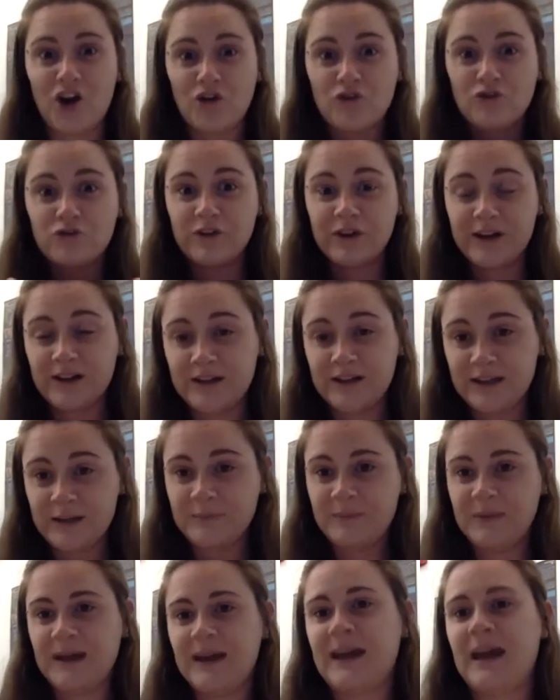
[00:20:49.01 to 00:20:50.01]
a really
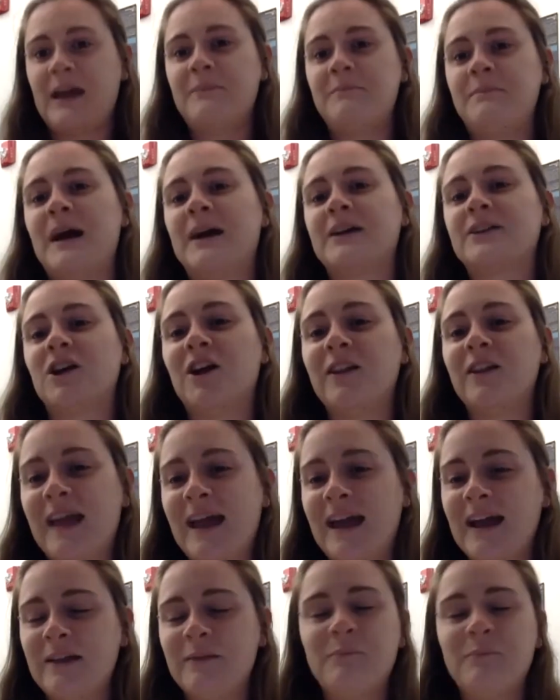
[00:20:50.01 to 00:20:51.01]
big impact on
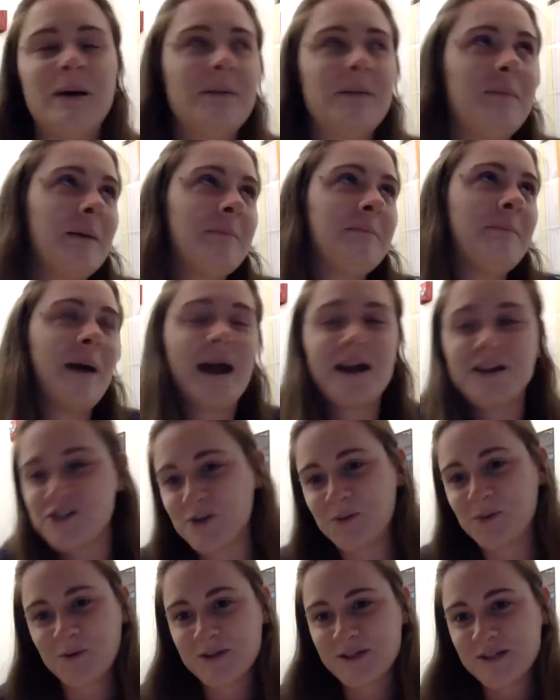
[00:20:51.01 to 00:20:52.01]
land, but my
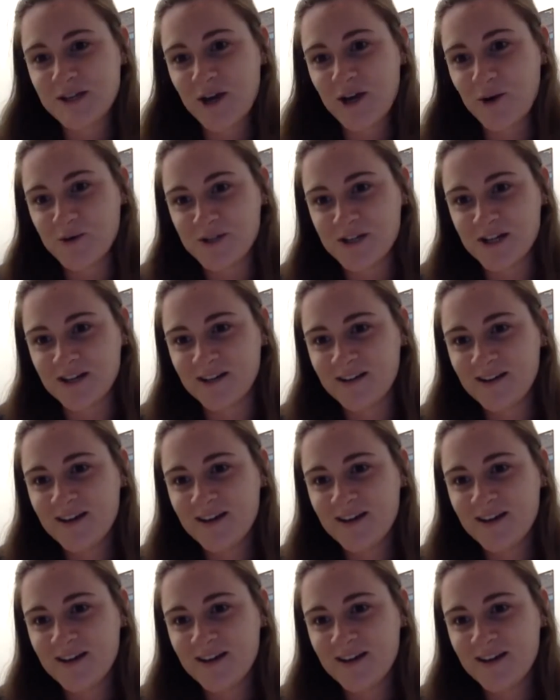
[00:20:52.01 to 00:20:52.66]
passion was the ocean.